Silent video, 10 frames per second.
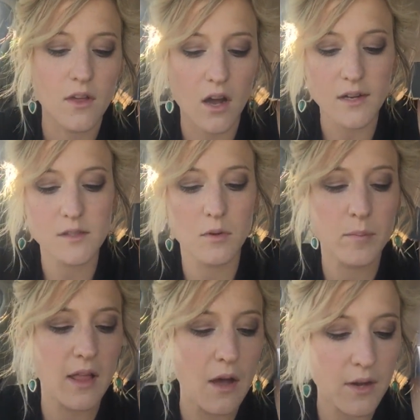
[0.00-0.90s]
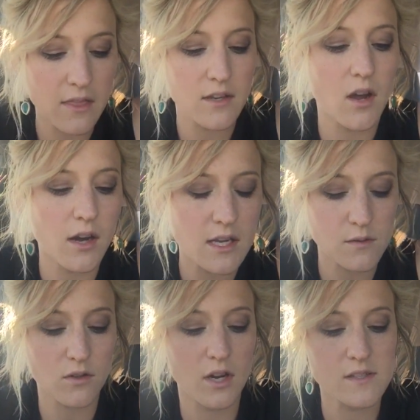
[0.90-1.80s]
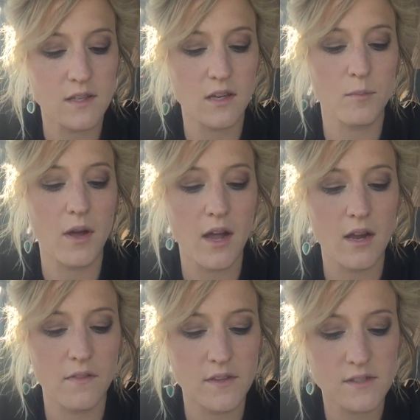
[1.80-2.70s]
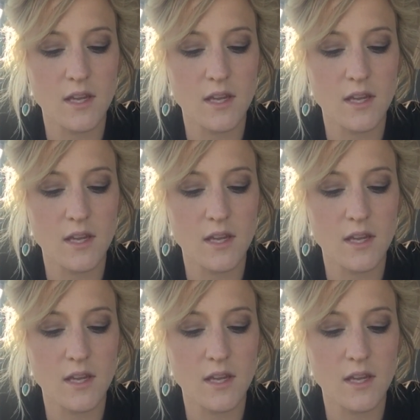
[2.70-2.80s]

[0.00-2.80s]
"The oxen were plowing and the donkeys were grazing nearby, and the